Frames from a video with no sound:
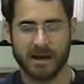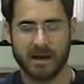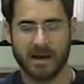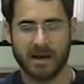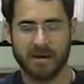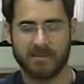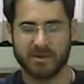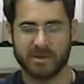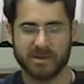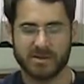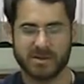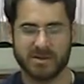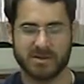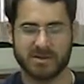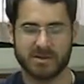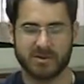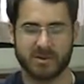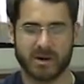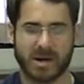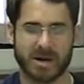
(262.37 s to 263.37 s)
Let's do
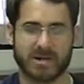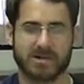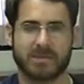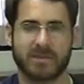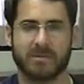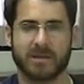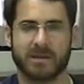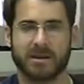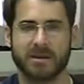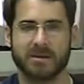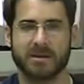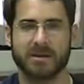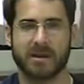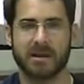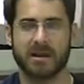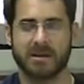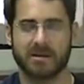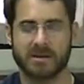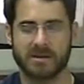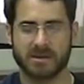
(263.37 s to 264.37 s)
some rock strumming.
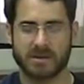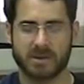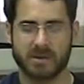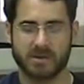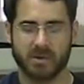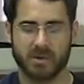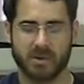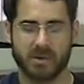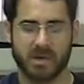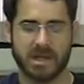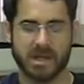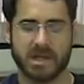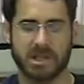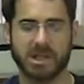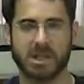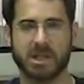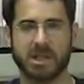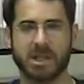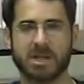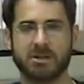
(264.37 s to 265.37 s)
So this is
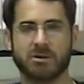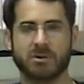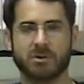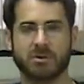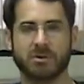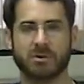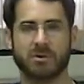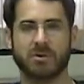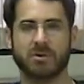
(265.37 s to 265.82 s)
progression Q.